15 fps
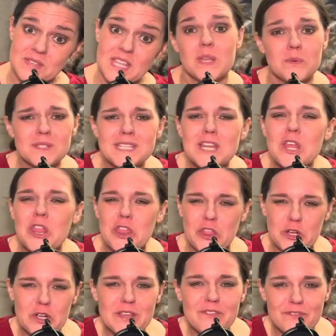It would take
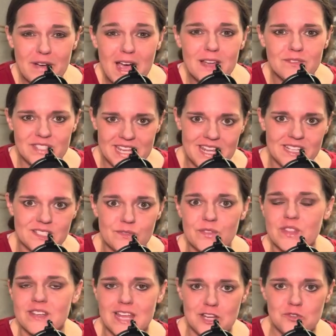thirty-five days for
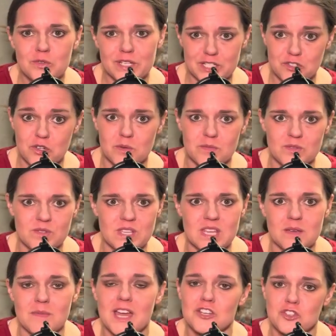the Natural History
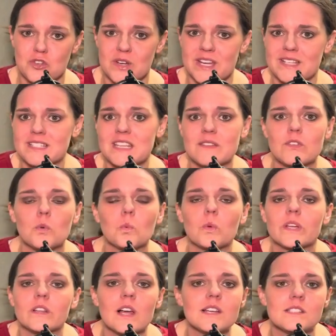Museum at Tring to even
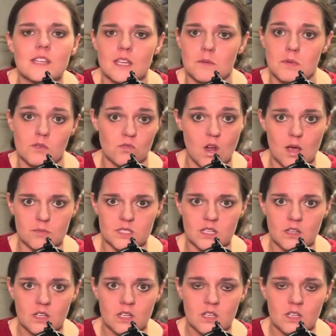realize they had been robbed.